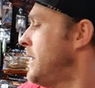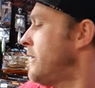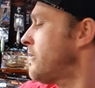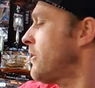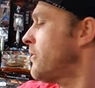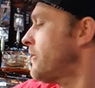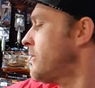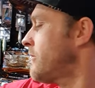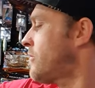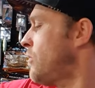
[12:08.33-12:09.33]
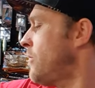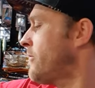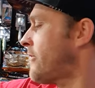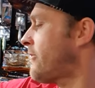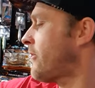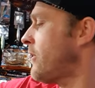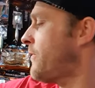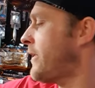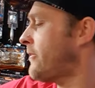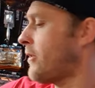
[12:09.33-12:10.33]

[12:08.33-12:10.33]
So towards the surface,